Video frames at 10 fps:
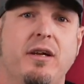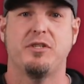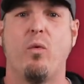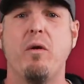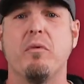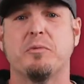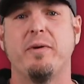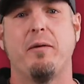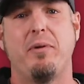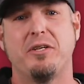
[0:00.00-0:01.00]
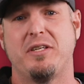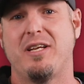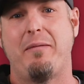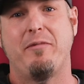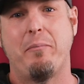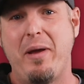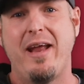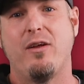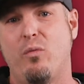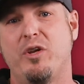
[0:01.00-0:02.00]
So we won't spend a bunch of time
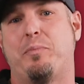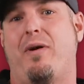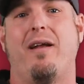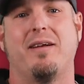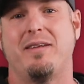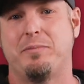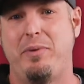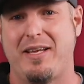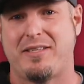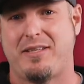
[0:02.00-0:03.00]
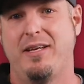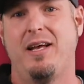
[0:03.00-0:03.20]
debating which product is best.